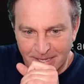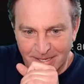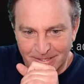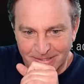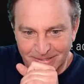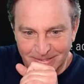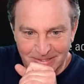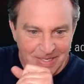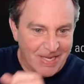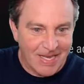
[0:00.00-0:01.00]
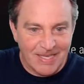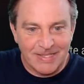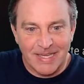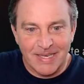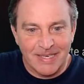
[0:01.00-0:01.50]
And
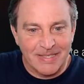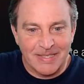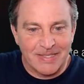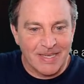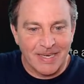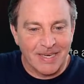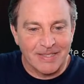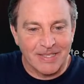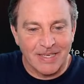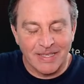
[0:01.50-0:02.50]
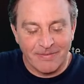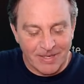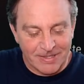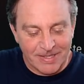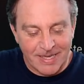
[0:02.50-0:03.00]
ascending, descending. I'm just going to
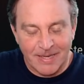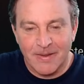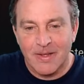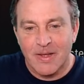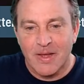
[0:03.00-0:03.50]
leave it as that.